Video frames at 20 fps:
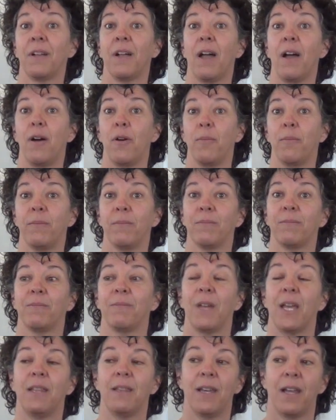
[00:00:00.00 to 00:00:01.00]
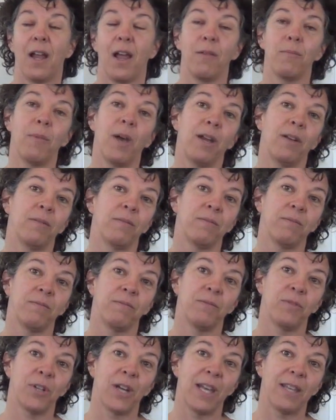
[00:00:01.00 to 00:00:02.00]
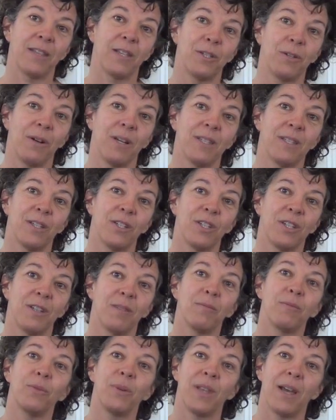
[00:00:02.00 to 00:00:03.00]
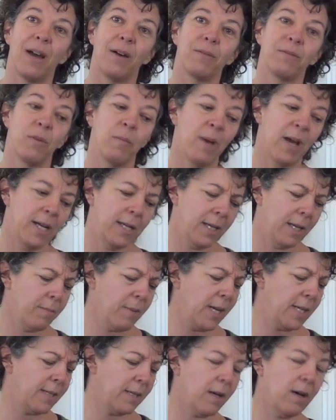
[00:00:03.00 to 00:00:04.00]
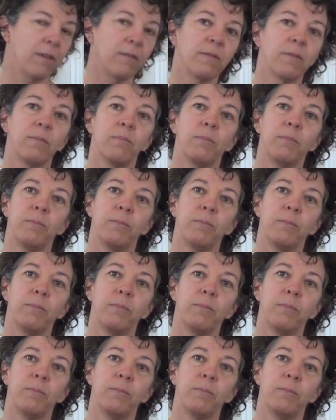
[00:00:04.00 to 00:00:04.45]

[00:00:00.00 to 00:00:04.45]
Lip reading: And then I might forget the transition without reminding myself.